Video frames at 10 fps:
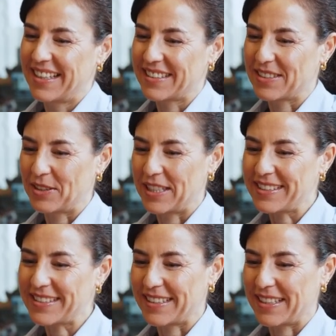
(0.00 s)
So
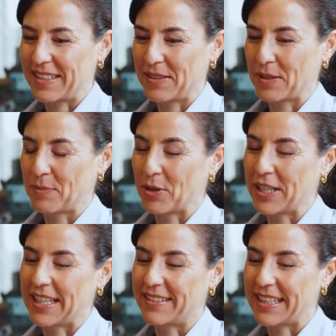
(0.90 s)
yes, good
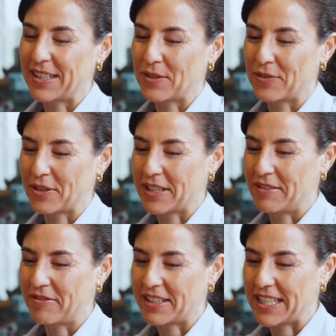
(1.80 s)
morning and thank you for the
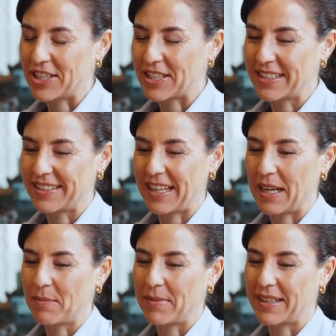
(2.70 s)
invitation.
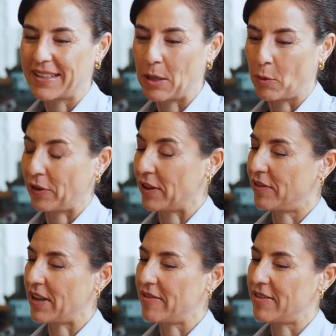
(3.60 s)
I'm Dewi van de
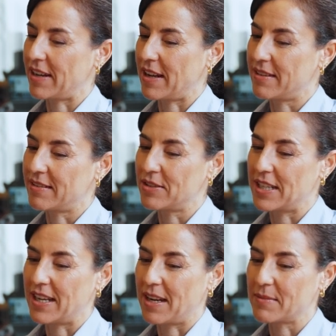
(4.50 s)
Vyver and
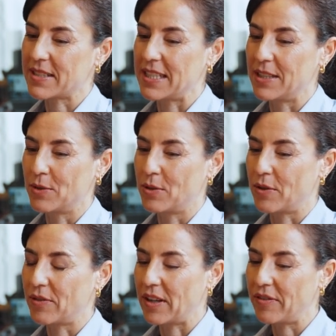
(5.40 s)
today I'm CEO
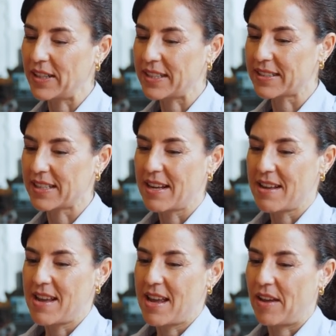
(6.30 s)
of EFFEX.
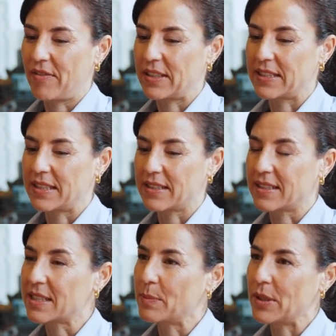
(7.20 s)
EFFEX is
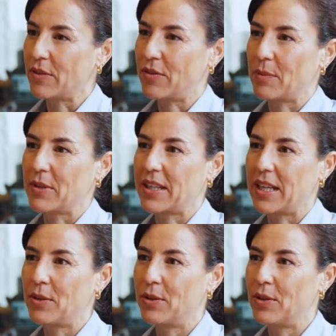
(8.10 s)
a spin-off from the
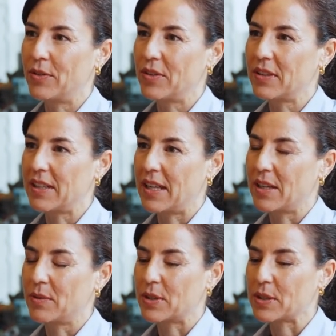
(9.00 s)
KU Leuven
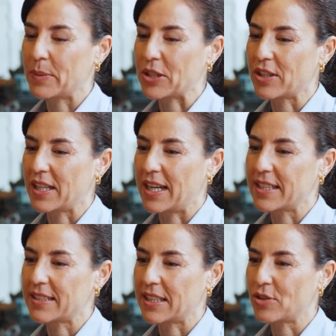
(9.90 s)
and we're
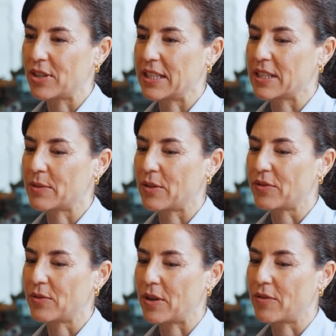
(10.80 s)
specialized actually in
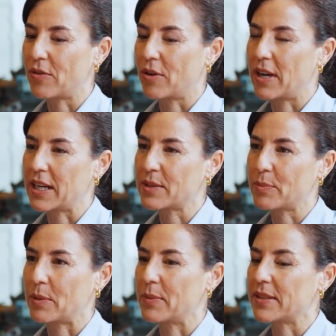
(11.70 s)
software for
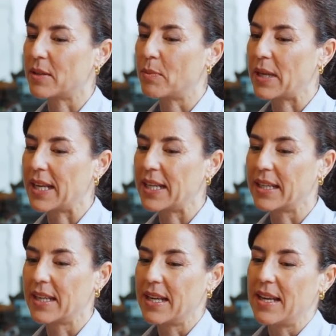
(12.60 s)
experimental
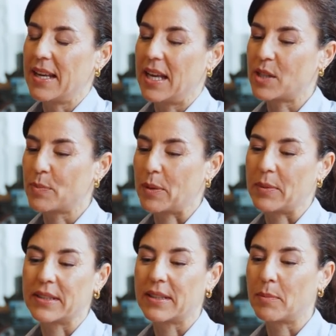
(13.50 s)
planning.
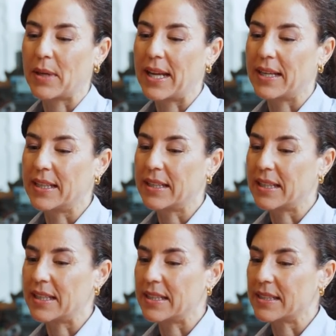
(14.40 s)
Experimental planning
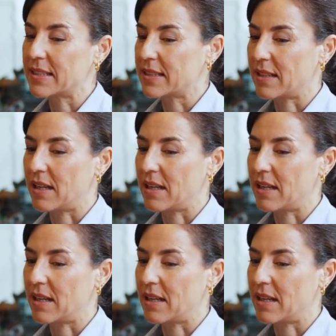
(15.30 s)
is